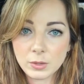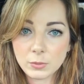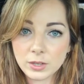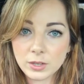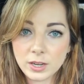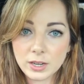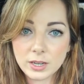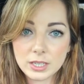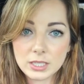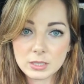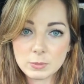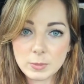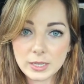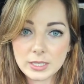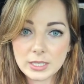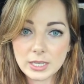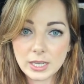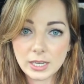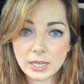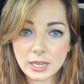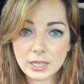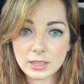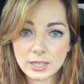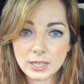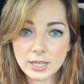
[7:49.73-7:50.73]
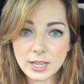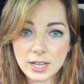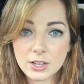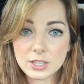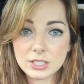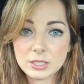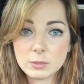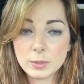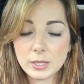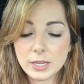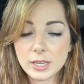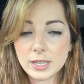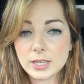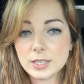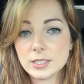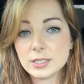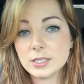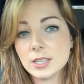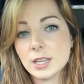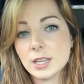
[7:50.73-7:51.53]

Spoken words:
We're not expecting anything else because,